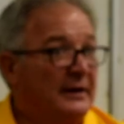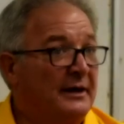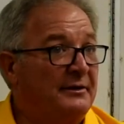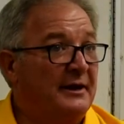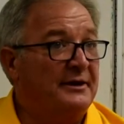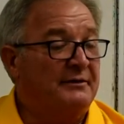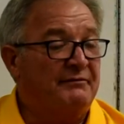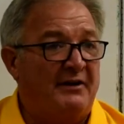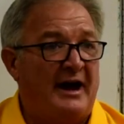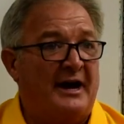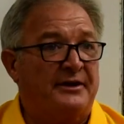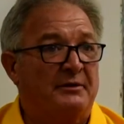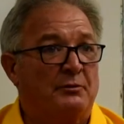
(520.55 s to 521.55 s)
And that the
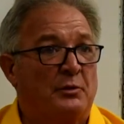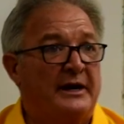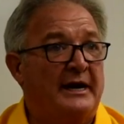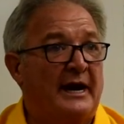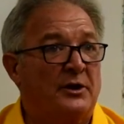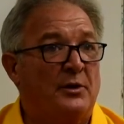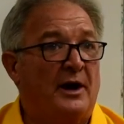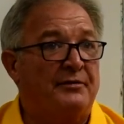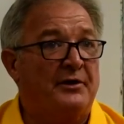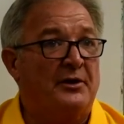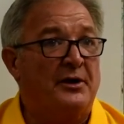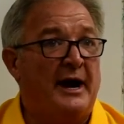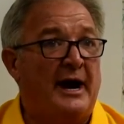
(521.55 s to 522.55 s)
fact that we got to go out
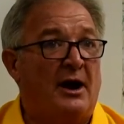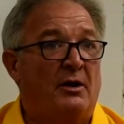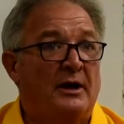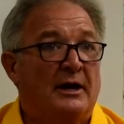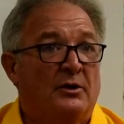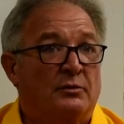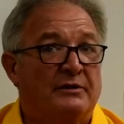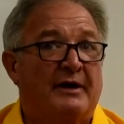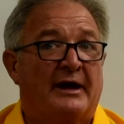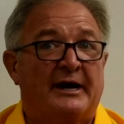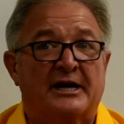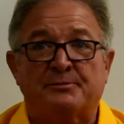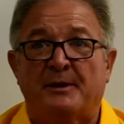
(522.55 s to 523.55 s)
there now, we've
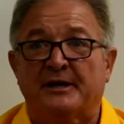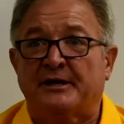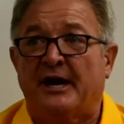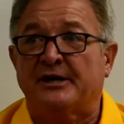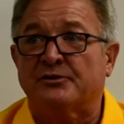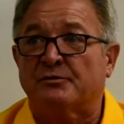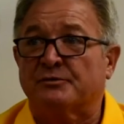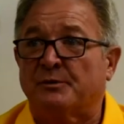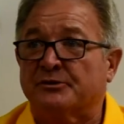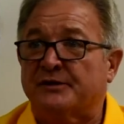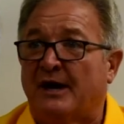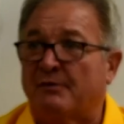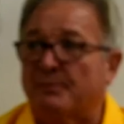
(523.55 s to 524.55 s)
got an expectation. We're
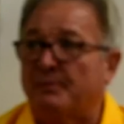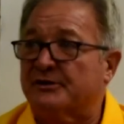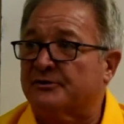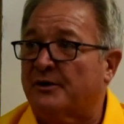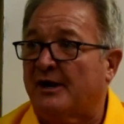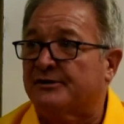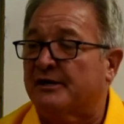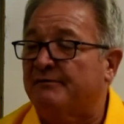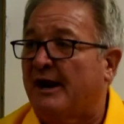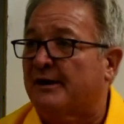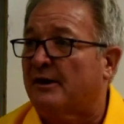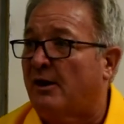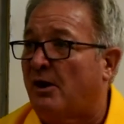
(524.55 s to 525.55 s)
supposed to have one of the best crowds we've
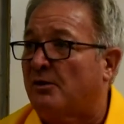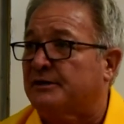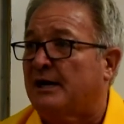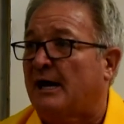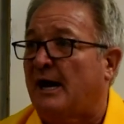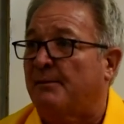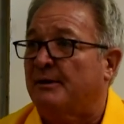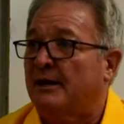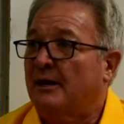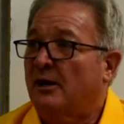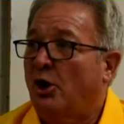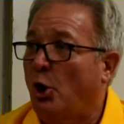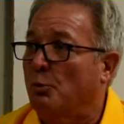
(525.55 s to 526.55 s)
had in a long time.
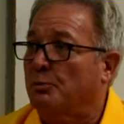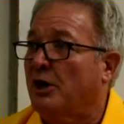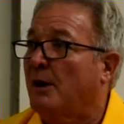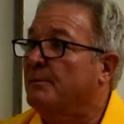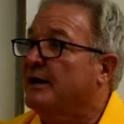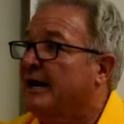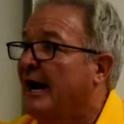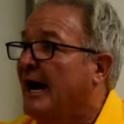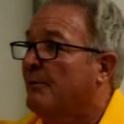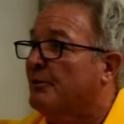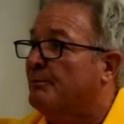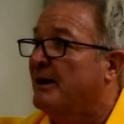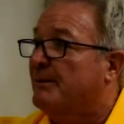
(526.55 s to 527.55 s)
Homecoming game
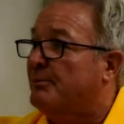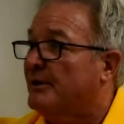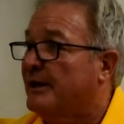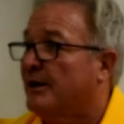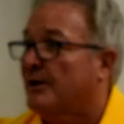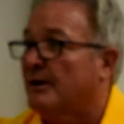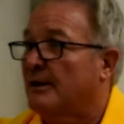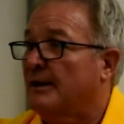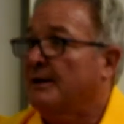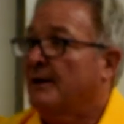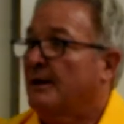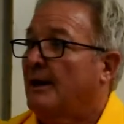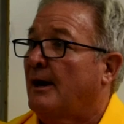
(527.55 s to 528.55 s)
with people here.
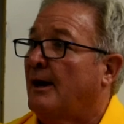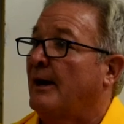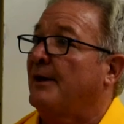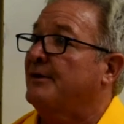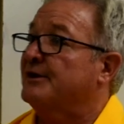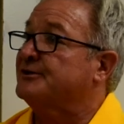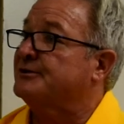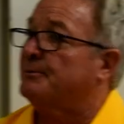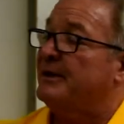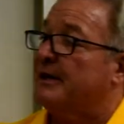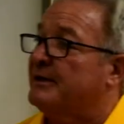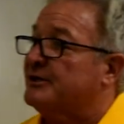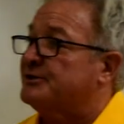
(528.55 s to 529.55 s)
And this is a
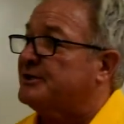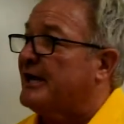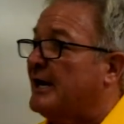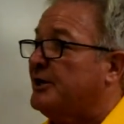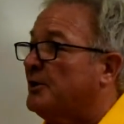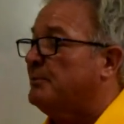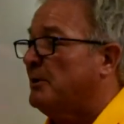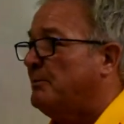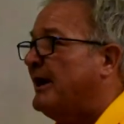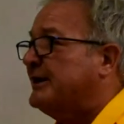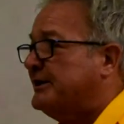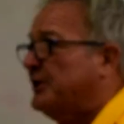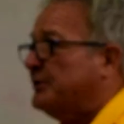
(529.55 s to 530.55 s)
big, this is kind of your
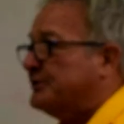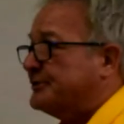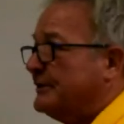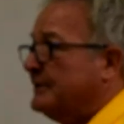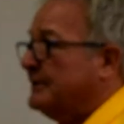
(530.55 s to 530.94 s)
big news.